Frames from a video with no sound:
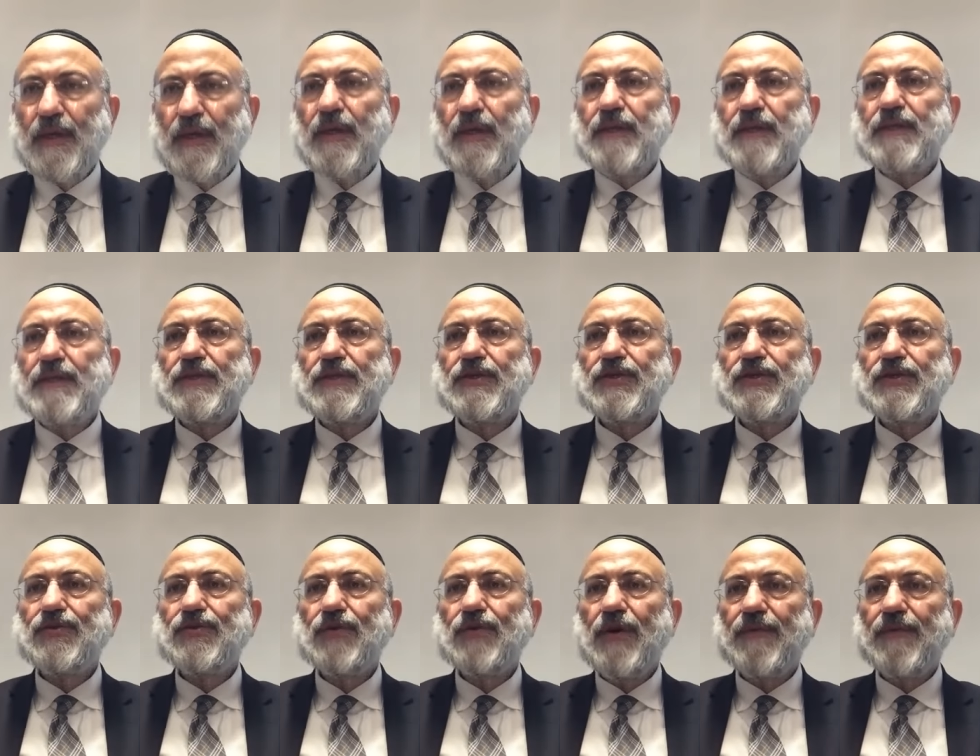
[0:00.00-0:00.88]
This is
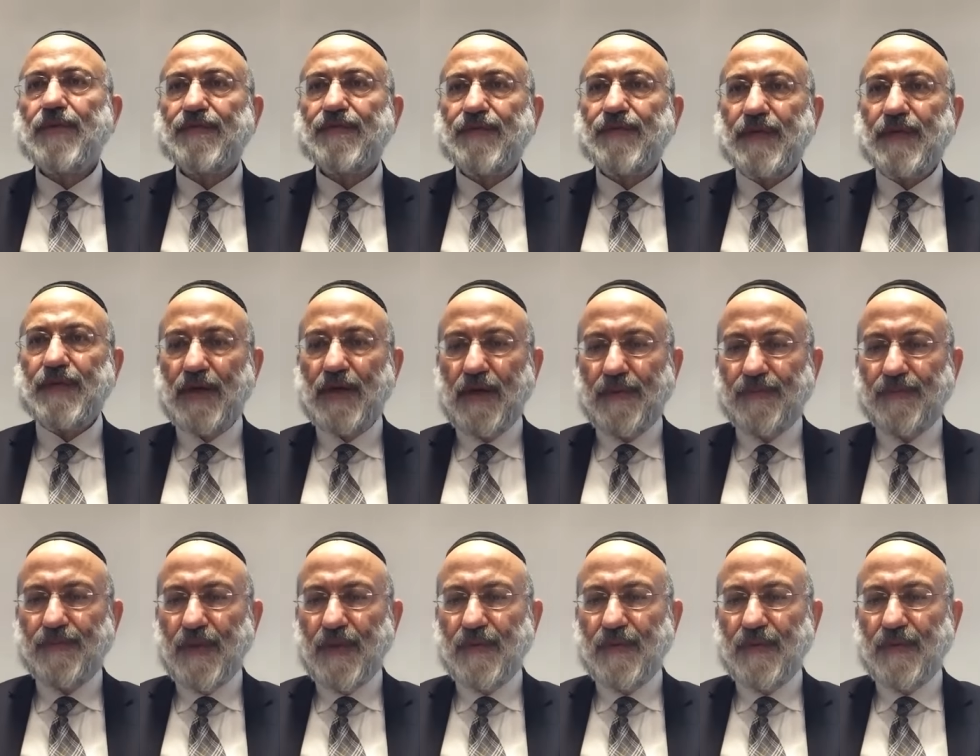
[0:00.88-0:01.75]
Shiur of
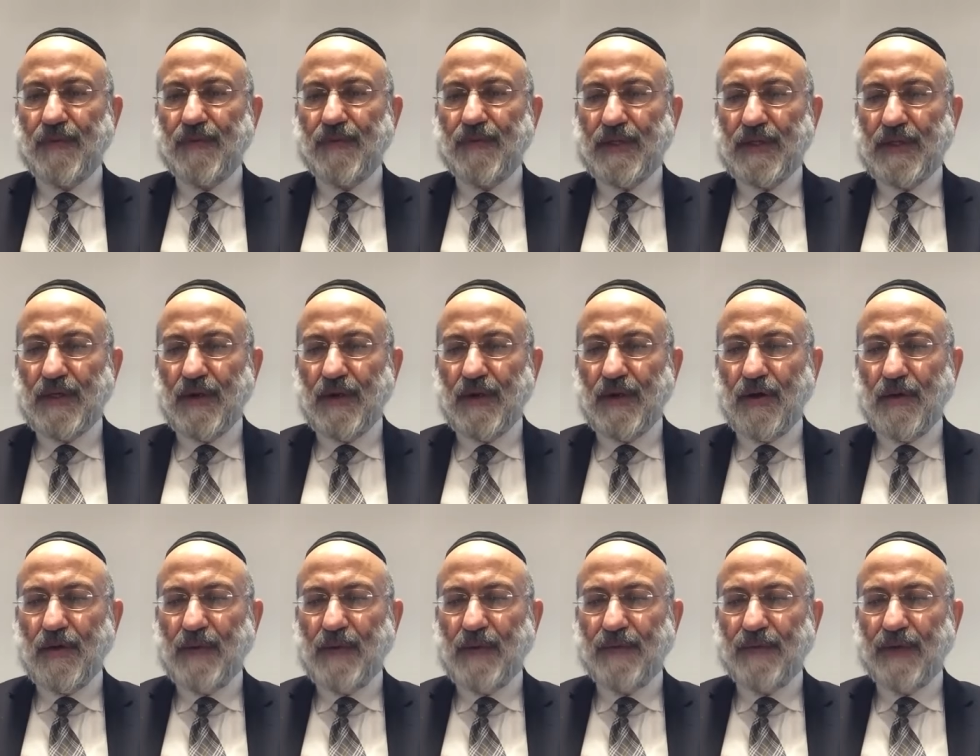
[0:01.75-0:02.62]
Tefillah. We
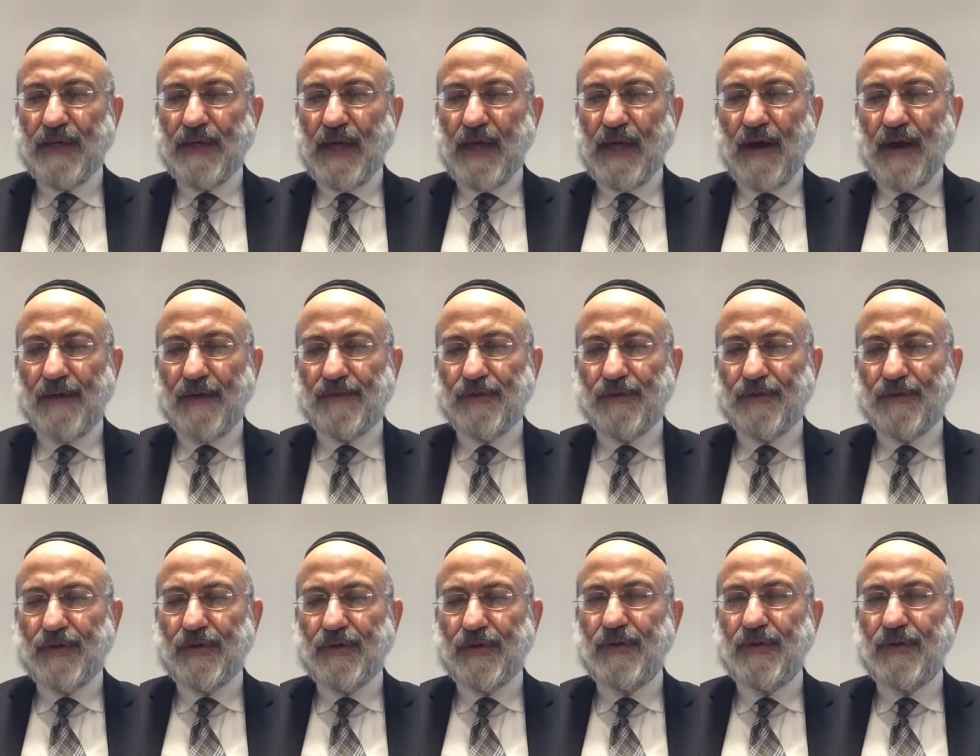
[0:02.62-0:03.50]
are by
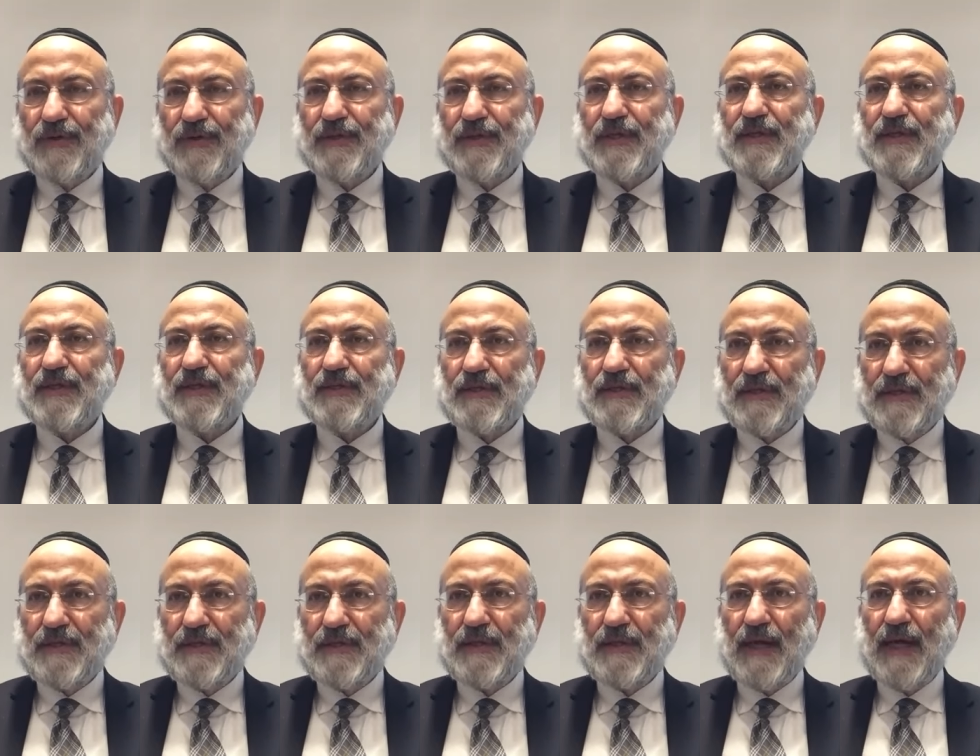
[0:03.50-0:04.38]
Vaya'avur,
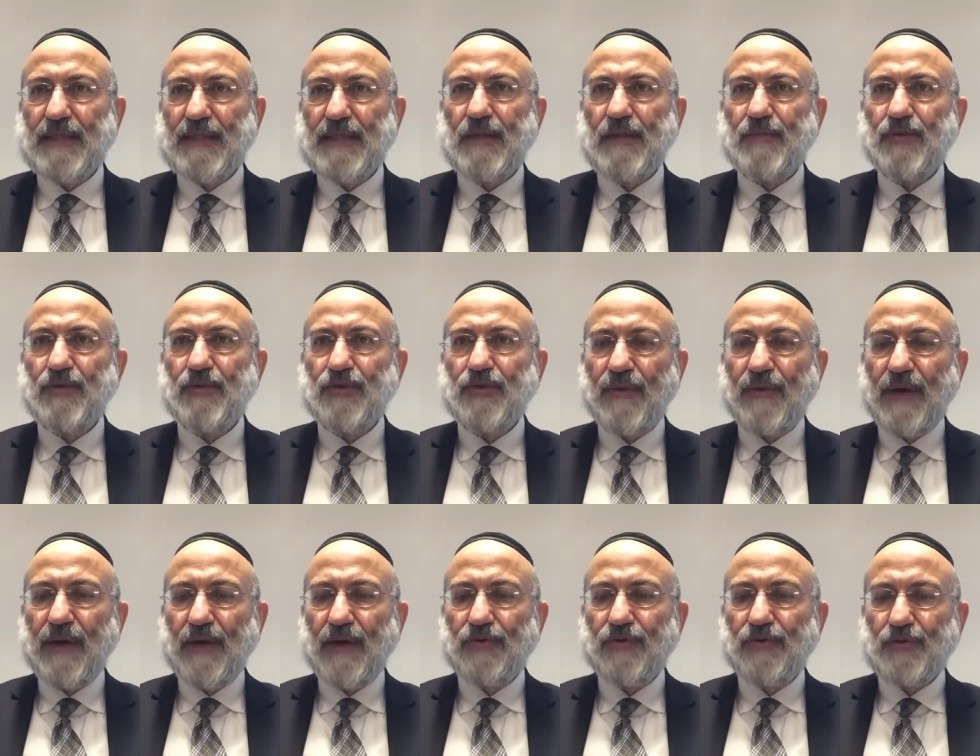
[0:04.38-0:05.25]
13 attribute of
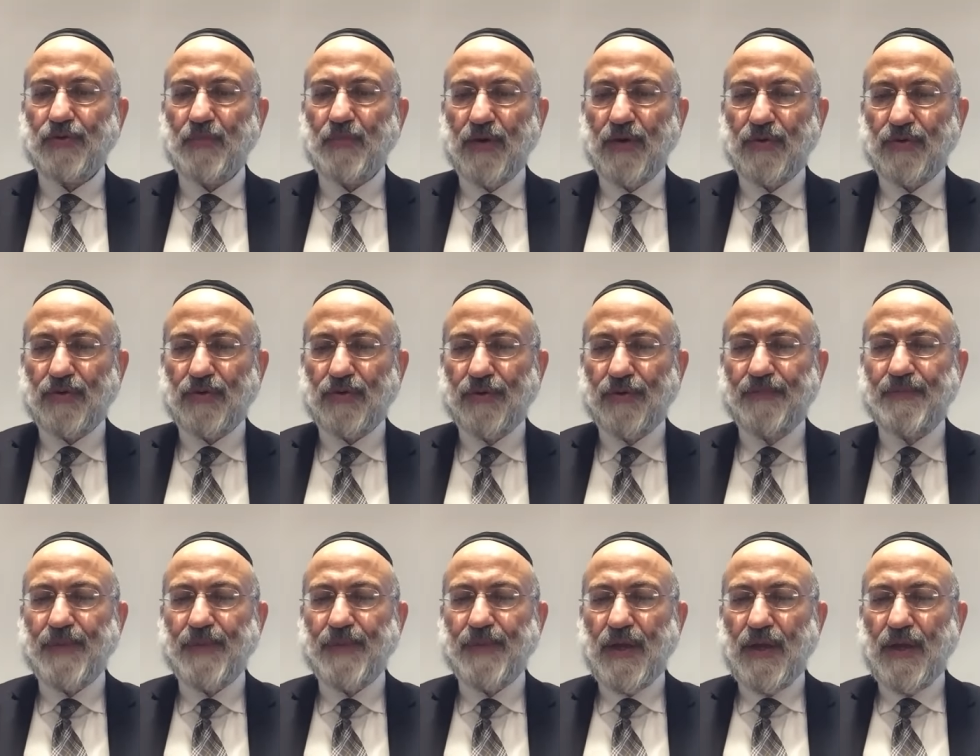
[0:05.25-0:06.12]
HaKadosh Baruch Hu.